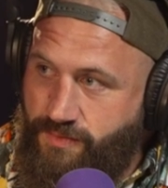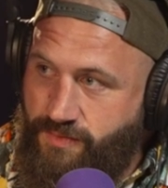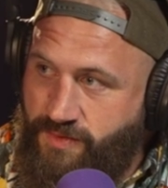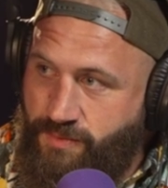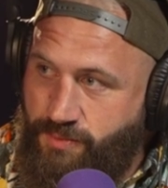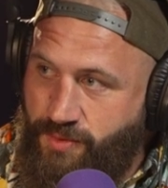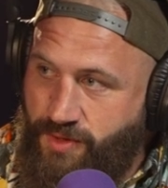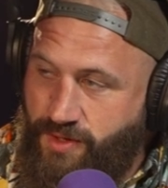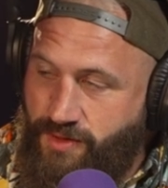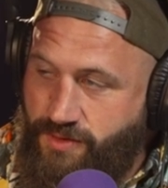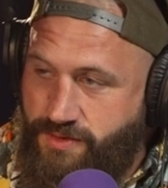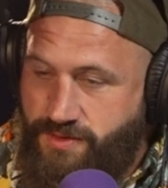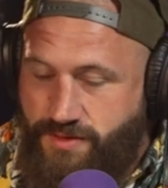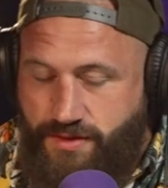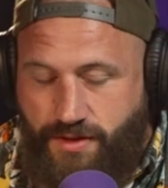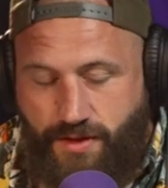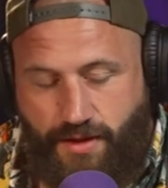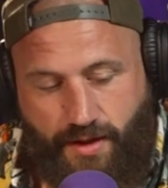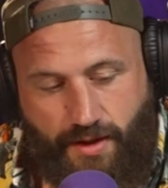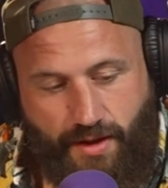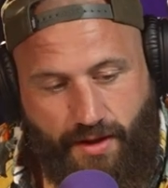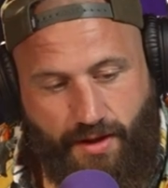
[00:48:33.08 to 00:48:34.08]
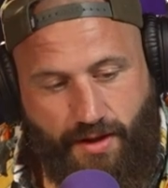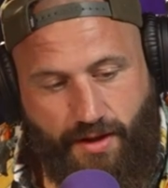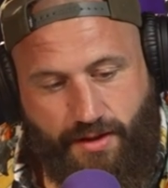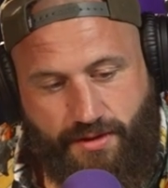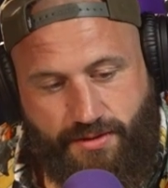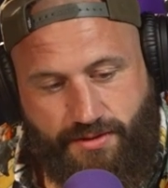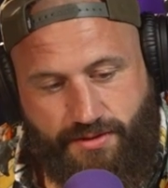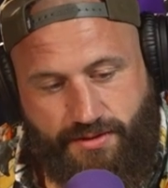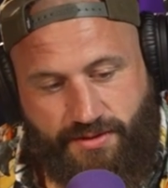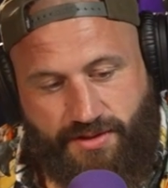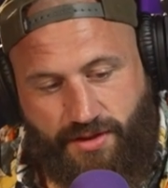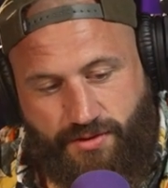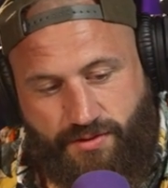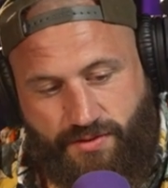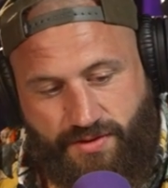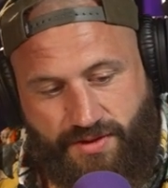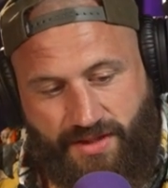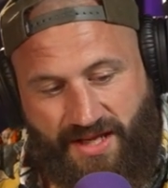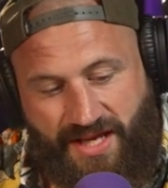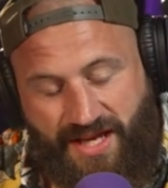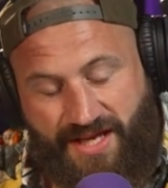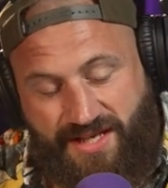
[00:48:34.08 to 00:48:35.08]
the box. So
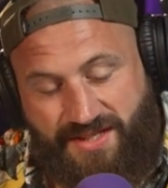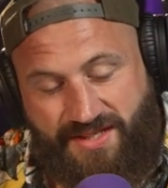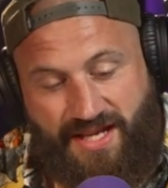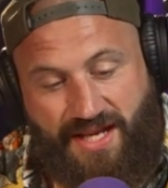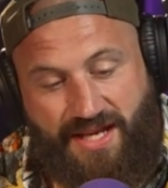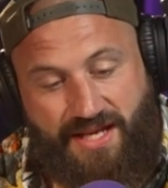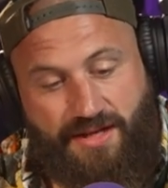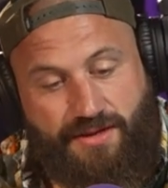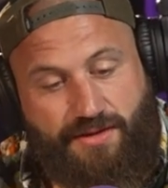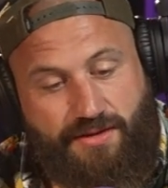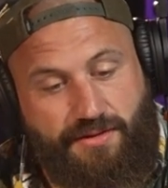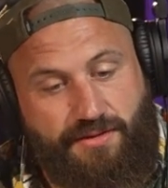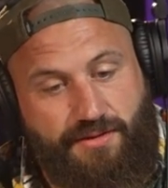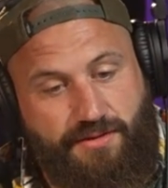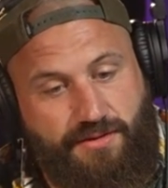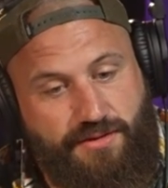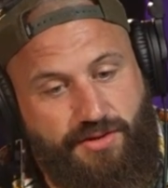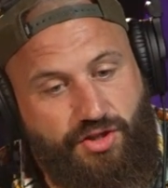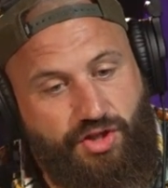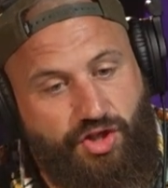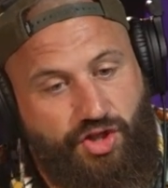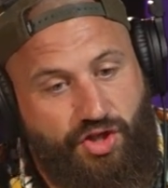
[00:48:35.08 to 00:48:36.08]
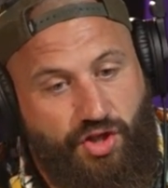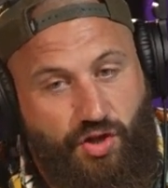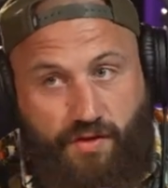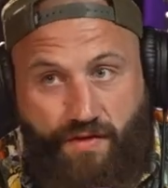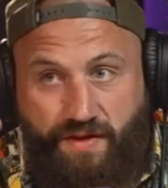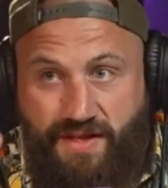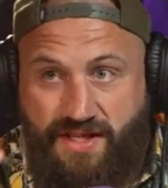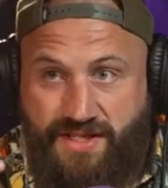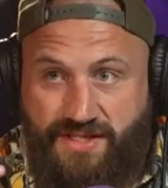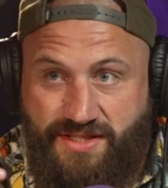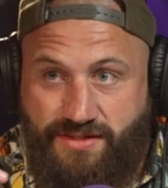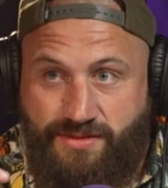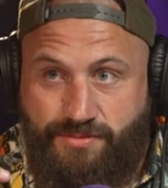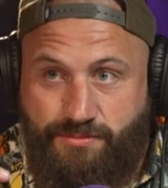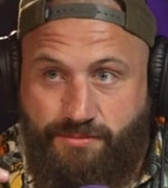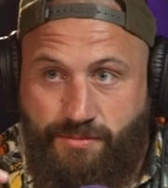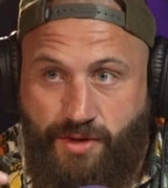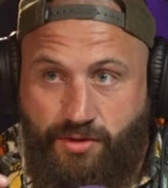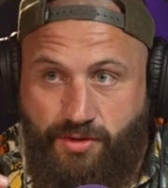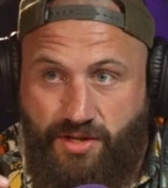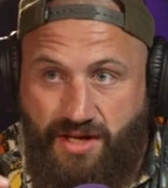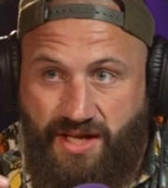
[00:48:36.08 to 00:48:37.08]
he's then shot this
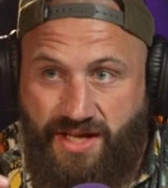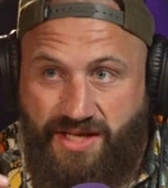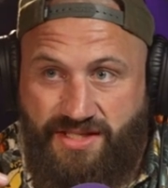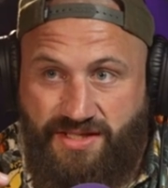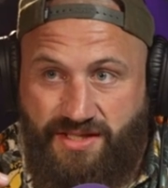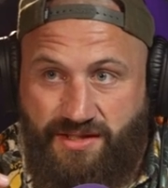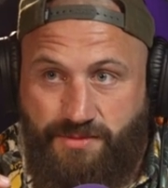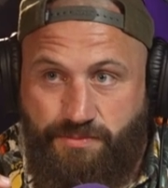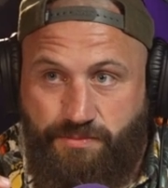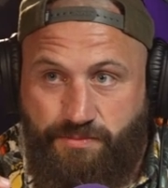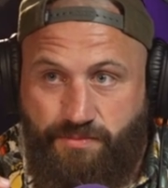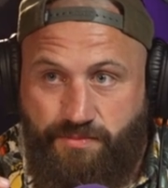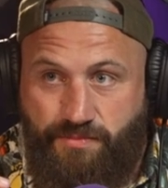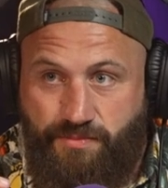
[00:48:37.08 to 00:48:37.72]
Mona Lisa